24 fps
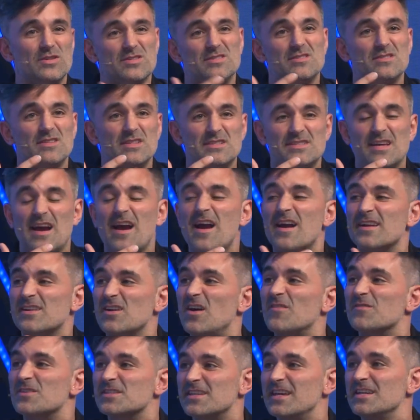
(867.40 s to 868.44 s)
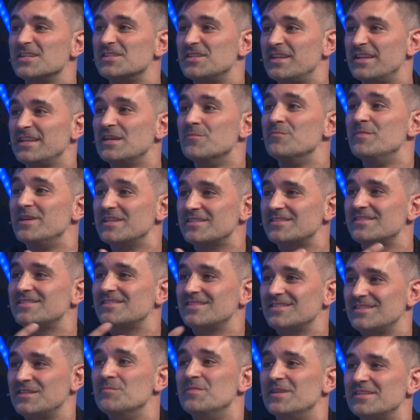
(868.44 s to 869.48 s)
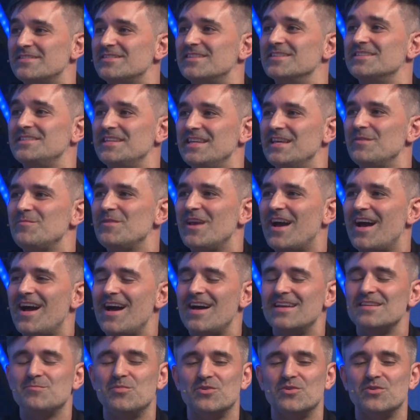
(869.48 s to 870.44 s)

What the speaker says: it's a hard conversation, and you miss the team you had,